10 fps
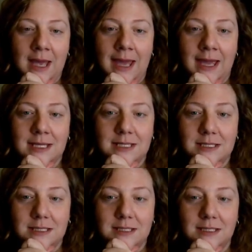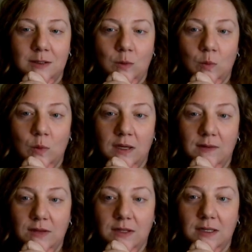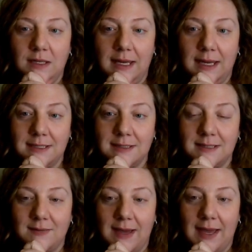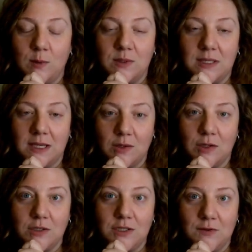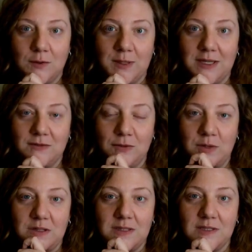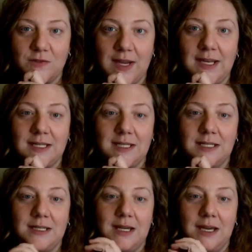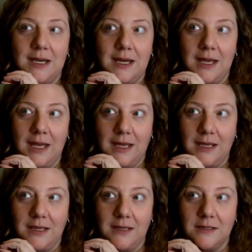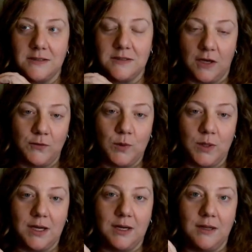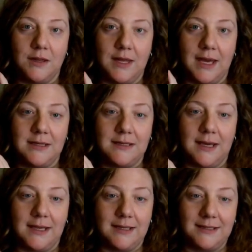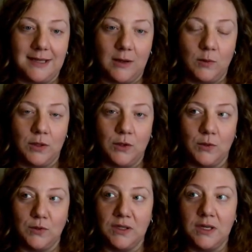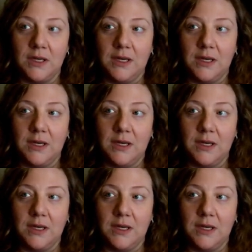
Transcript: And one of the hassles I've had with technology over the past few months is finding a software that I can download